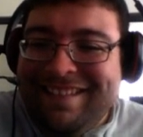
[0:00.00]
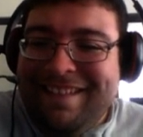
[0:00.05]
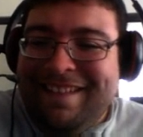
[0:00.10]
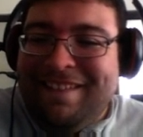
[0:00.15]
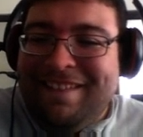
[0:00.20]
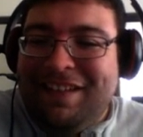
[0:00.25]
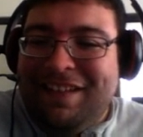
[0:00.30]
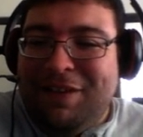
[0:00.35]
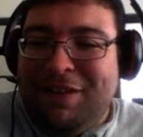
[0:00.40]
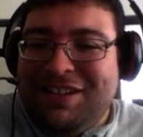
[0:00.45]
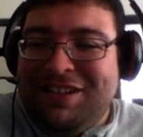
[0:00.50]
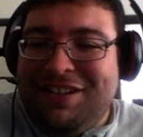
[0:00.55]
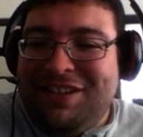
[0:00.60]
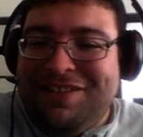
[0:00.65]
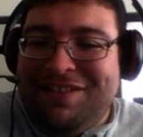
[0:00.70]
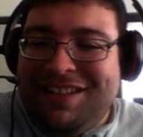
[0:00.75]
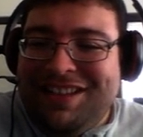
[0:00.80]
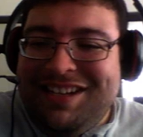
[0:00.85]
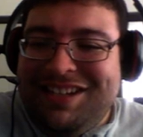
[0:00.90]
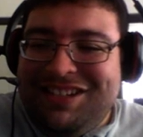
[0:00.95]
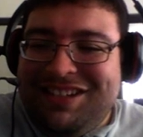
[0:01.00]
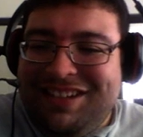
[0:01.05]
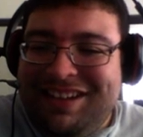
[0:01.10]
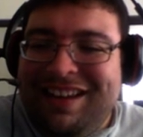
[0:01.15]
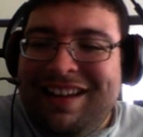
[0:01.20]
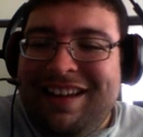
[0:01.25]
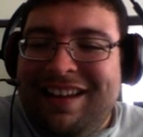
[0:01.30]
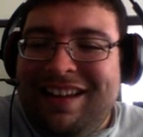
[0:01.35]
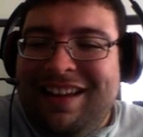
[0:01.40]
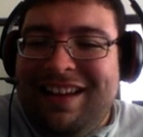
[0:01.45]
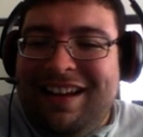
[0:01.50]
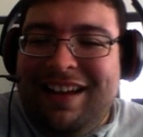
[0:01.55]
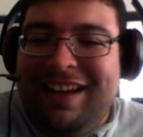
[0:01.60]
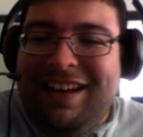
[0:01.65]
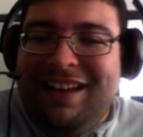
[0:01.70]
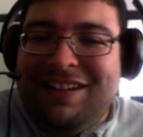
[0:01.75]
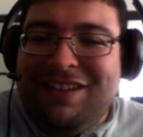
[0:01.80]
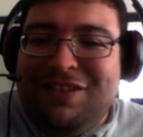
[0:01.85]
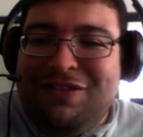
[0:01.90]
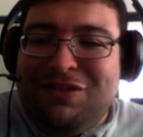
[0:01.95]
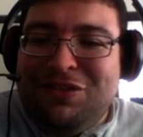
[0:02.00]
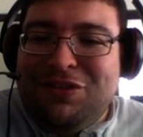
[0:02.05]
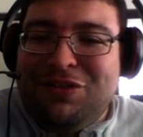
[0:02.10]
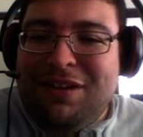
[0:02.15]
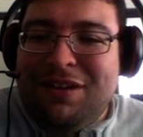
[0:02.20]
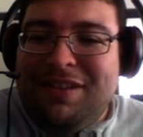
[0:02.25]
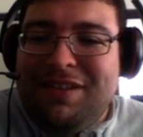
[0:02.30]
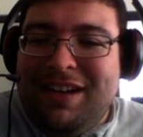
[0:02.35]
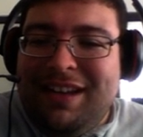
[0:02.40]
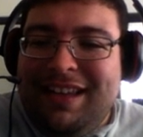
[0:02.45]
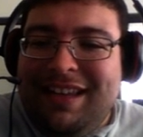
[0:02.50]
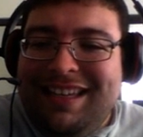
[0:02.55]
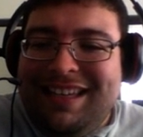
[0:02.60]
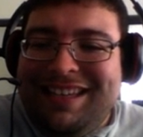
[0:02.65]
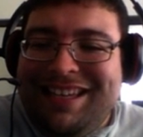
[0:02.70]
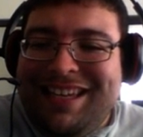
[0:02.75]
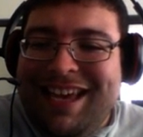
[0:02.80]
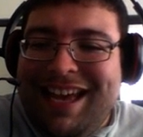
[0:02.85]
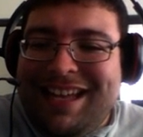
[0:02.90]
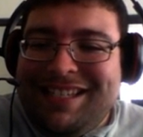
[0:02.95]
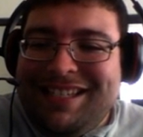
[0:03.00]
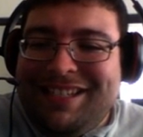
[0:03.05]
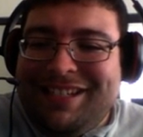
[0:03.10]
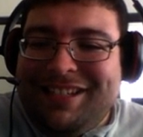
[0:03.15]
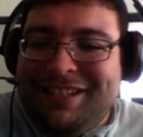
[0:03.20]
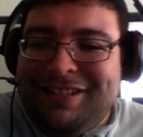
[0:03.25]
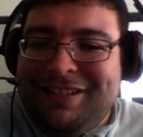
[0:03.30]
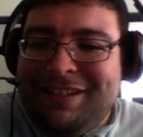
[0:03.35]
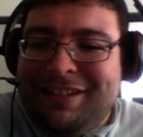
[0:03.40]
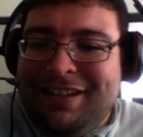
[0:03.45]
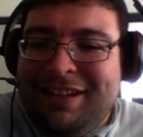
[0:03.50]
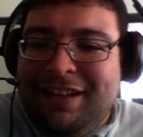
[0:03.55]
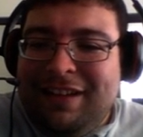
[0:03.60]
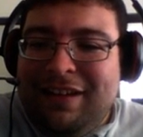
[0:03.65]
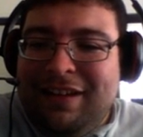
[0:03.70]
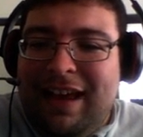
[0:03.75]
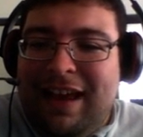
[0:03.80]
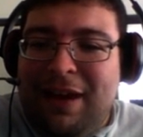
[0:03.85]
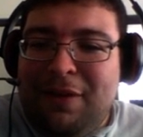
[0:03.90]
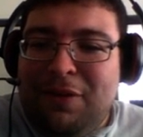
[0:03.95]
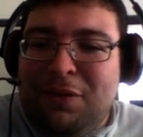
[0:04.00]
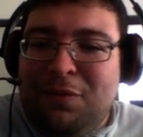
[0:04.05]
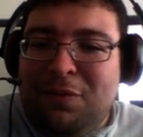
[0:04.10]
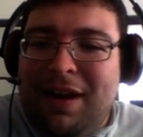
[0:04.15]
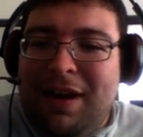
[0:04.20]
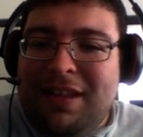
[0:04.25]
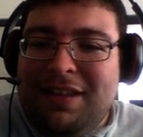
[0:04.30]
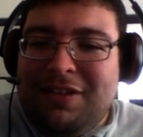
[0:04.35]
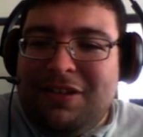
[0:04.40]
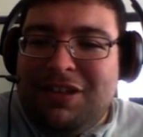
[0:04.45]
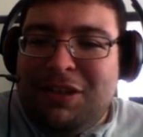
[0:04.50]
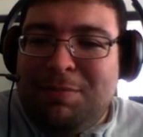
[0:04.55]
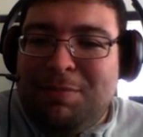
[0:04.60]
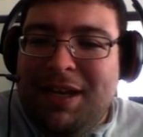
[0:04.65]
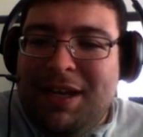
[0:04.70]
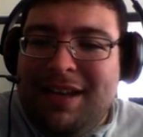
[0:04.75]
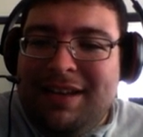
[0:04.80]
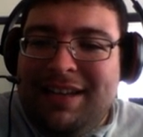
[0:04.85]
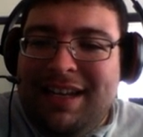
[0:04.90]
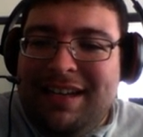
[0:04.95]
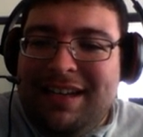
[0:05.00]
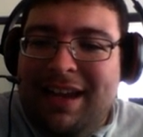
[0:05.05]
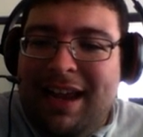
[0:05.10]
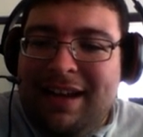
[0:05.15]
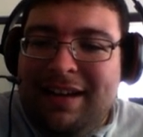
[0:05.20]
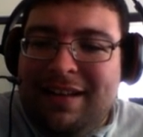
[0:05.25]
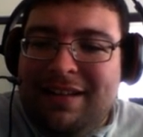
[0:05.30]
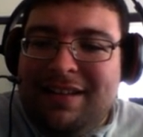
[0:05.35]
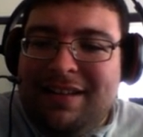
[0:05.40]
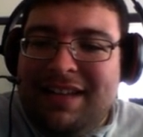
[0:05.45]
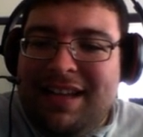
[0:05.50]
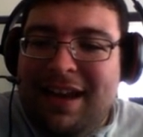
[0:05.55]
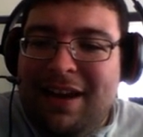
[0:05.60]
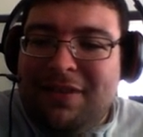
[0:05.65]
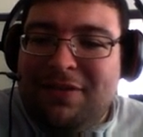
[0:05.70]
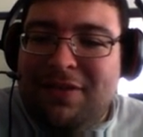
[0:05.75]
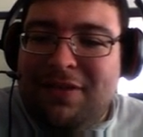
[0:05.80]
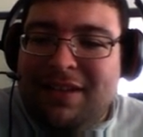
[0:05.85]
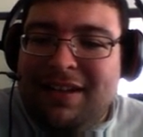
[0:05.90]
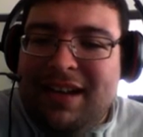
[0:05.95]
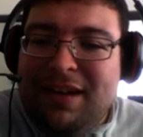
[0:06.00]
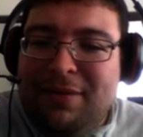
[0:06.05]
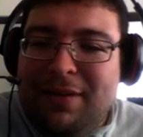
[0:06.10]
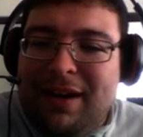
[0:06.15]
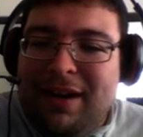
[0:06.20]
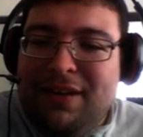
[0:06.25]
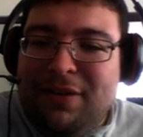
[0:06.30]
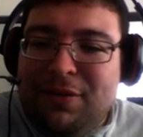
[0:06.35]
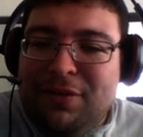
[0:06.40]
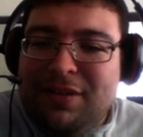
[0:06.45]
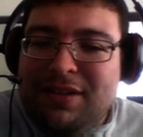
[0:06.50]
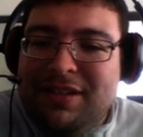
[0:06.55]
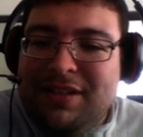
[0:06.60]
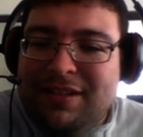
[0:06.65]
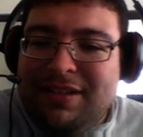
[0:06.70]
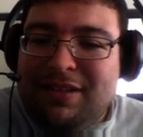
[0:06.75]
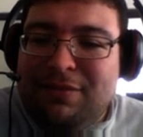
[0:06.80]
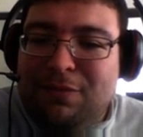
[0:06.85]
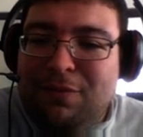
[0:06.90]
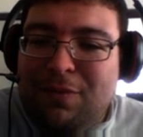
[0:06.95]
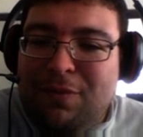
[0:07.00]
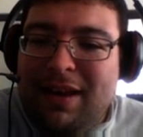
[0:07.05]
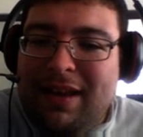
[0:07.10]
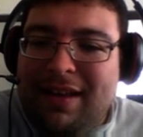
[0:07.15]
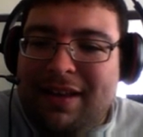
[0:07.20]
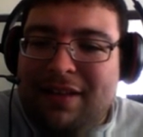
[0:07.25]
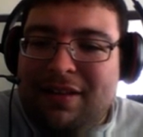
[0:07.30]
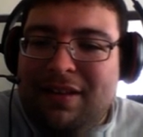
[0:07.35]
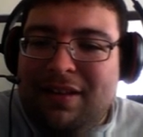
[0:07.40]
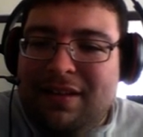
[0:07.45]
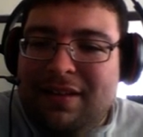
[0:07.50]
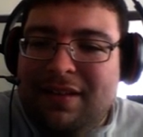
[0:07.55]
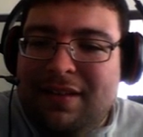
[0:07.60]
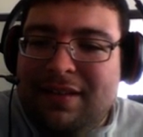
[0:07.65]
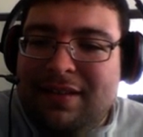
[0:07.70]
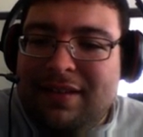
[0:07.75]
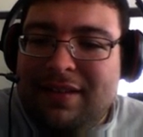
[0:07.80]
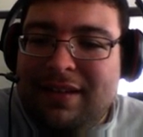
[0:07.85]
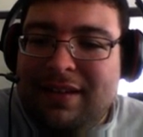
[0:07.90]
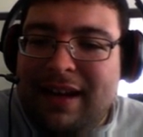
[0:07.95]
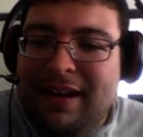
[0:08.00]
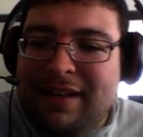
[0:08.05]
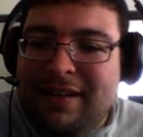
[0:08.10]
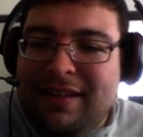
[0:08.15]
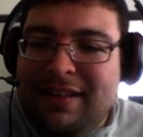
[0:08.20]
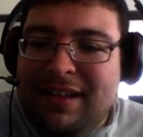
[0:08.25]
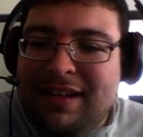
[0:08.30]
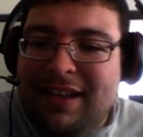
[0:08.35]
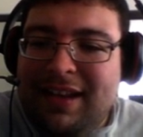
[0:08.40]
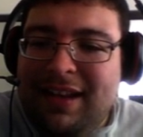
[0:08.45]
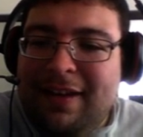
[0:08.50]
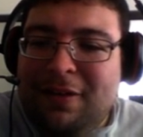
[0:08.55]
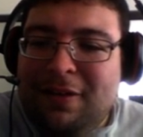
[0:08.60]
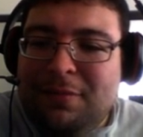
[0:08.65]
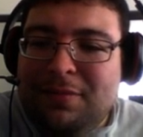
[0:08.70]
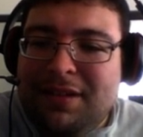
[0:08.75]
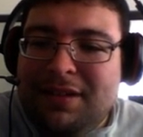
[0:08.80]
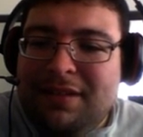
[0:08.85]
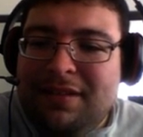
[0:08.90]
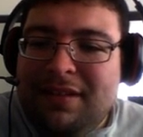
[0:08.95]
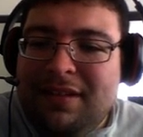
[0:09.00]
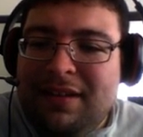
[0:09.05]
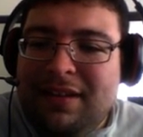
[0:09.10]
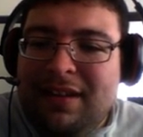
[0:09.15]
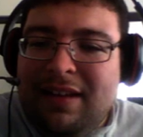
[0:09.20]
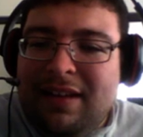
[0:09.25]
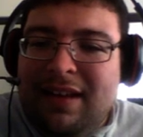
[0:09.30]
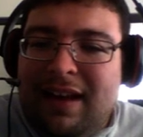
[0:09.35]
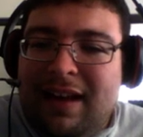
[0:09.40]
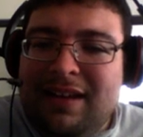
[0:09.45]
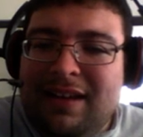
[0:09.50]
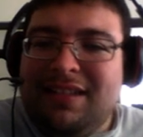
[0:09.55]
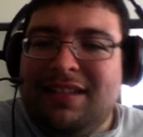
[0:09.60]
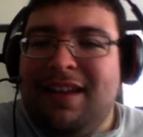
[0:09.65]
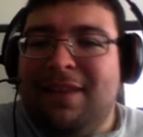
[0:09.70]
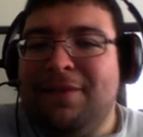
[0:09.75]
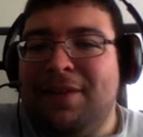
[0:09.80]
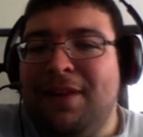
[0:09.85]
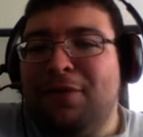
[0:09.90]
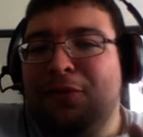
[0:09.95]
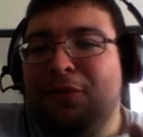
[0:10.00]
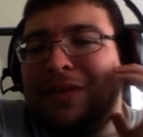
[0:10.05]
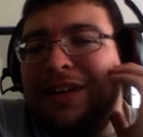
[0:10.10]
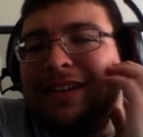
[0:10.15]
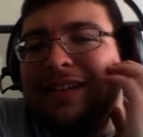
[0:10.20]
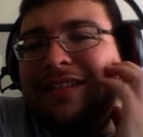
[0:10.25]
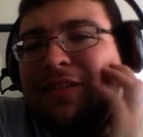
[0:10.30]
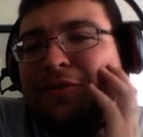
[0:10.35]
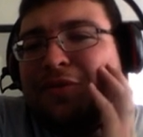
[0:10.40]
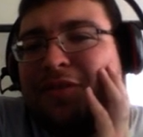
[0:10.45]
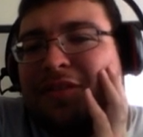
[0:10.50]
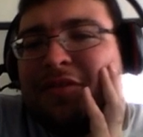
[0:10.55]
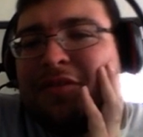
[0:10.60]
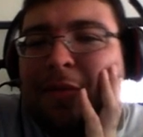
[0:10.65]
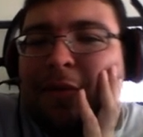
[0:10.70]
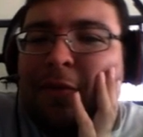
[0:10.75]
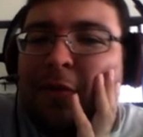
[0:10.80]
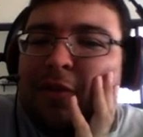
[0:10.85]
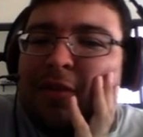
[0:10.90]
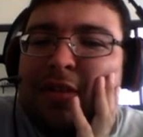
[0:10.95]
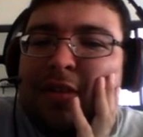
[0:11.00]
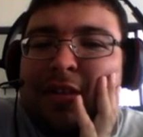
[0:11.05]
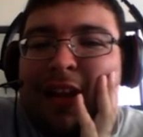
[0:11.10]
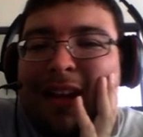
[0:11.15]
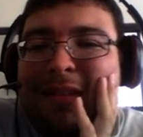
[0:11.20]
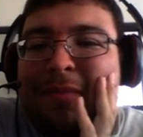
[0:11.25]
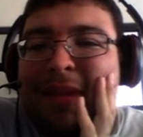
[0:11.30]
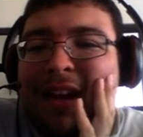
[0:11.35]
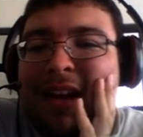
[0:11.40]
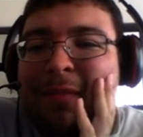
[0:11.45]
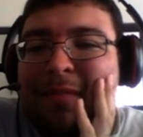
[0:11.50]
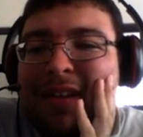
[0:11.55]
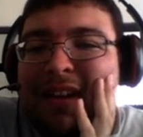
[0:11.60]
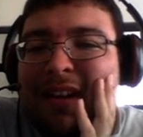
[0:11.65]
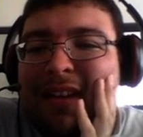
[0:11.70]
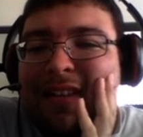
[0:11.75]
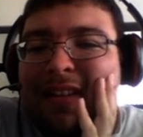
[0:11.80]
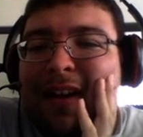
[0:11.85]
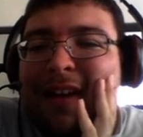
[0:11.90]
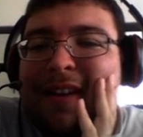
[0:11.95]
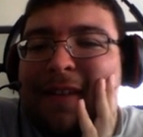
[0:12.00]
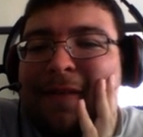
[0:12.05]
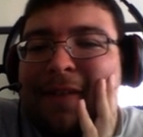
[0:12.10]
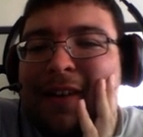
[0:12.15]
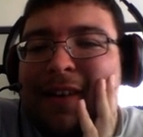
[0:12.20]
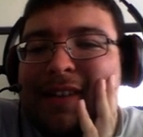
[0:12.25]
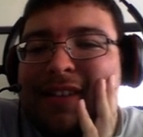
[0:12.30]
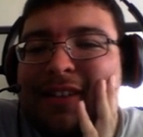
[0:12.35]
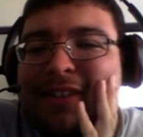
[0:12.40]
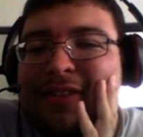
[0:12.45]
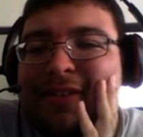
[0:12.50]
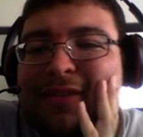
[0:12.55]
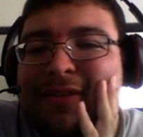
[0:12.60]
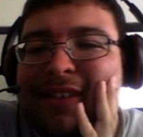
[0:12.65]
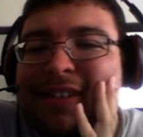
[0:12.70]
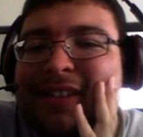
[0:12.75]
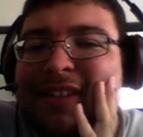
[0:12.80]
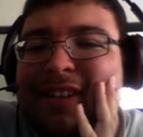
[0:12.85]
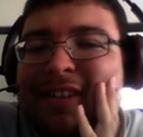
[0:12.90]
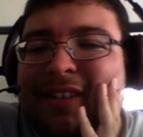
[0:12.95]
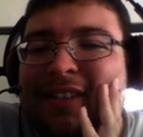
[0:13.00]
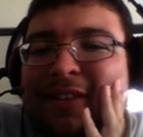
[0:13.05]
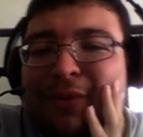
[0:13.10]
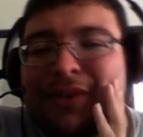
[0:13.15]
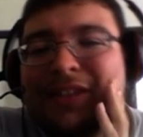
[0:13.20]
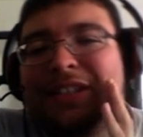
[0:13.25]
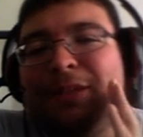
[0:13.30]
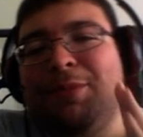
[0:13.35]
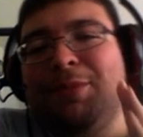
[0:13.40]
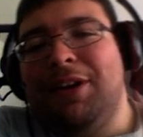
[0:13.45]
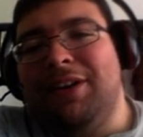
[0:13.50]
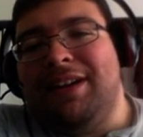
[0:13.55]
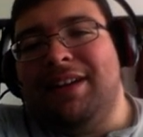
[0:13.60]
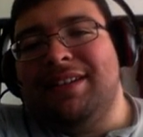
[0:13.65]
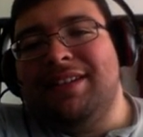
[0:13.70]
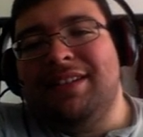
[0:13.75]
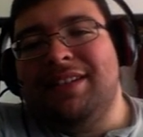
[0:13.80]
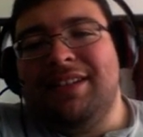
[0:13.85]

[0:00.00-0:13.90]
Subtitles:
Western religion. Do you enjoy reading? Yes. I would rather spend a night on the town or a day riding horses. Well, night on the town, but honestly, I've never ridden a horse before, so that might be a lot of fun too, just a new experience.